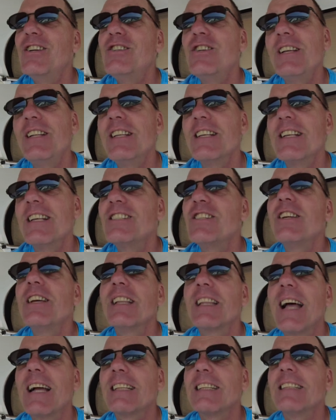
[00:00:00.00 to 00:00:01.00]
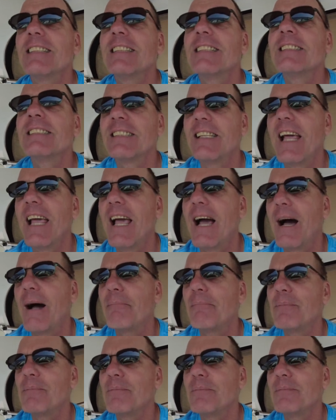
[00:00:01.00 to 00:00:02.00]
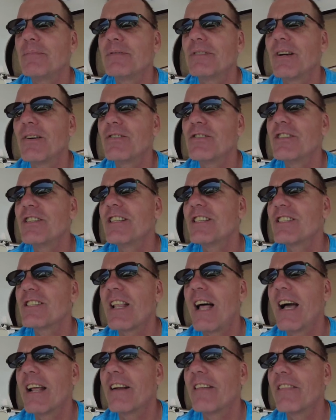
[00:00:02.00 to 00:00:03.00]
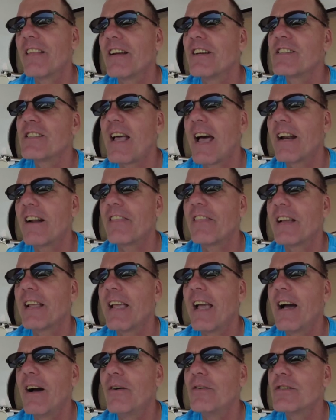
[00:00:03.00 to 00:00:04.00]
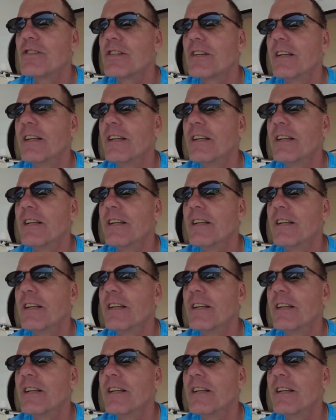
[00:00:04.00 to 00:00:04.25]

she did, she elected to stay up. So she just slid on, sat on the couch.